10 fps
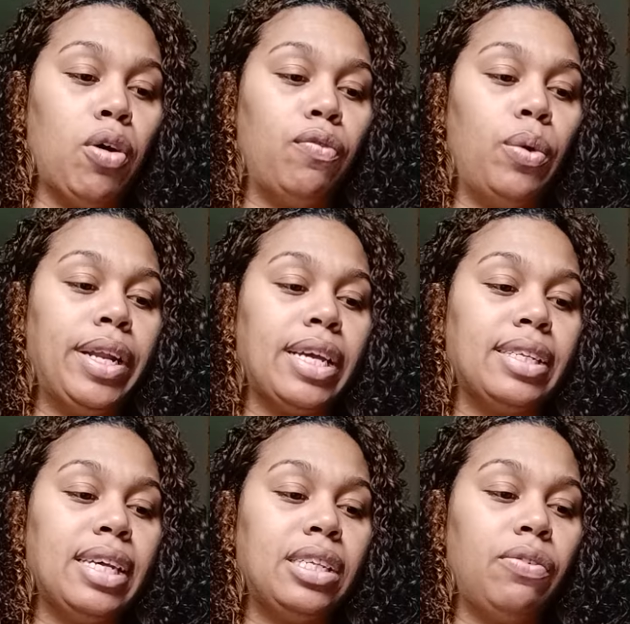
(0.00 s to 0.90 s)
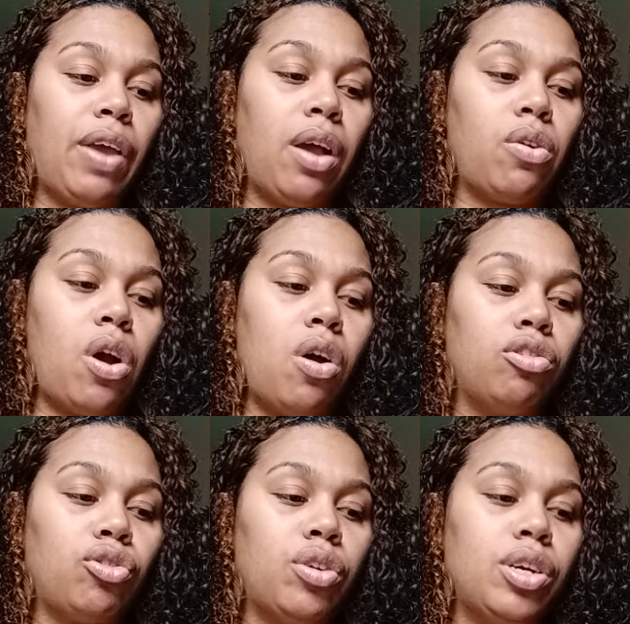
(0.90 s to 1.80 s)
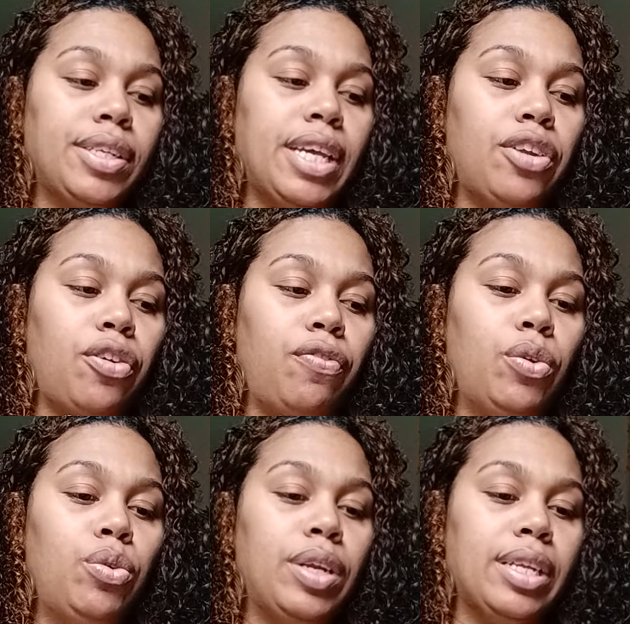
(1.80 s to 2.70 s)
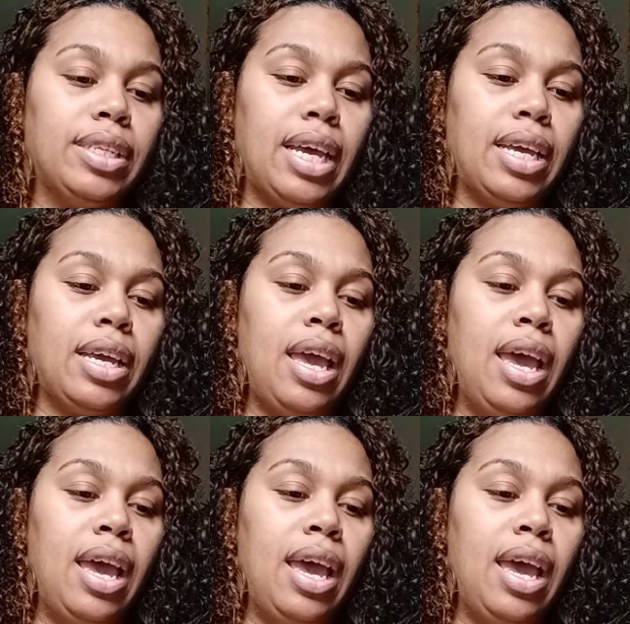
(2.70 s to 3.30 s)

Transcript: Avoid excessive alcohol, drugs, and your food intake,